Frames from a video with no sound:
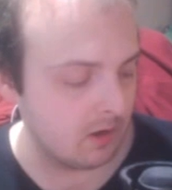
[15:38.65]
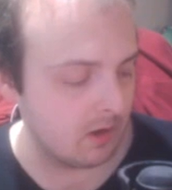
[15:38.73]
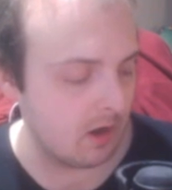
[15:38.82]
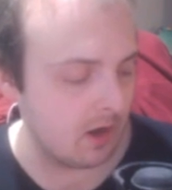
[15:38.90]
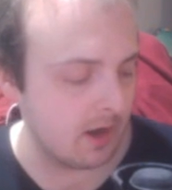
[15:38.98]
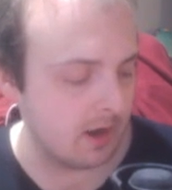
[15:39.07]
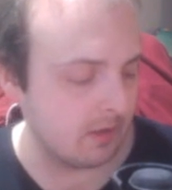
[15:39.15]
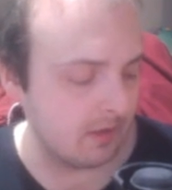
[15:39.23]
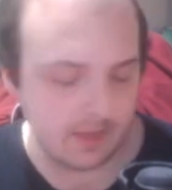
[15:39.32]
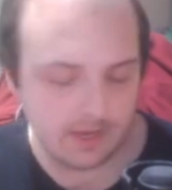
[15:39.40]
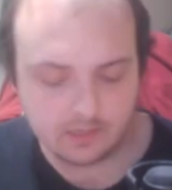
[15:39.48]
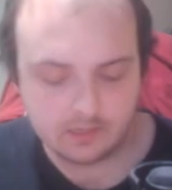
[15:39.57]
on
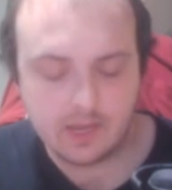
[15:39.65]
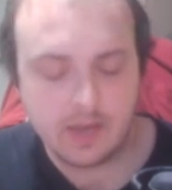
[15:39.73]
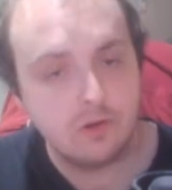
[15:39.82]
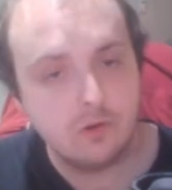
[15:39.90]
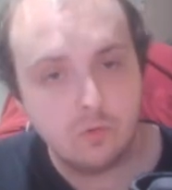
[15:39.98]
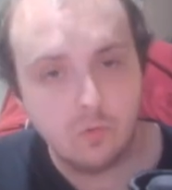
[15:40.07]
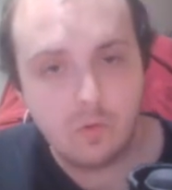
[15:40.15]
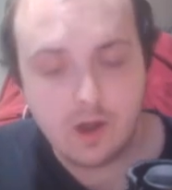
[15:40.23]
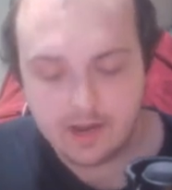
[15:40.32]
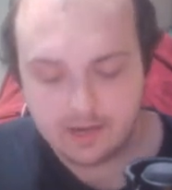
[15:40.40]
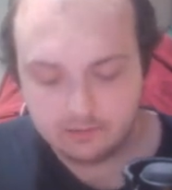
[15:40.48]
things I don't want.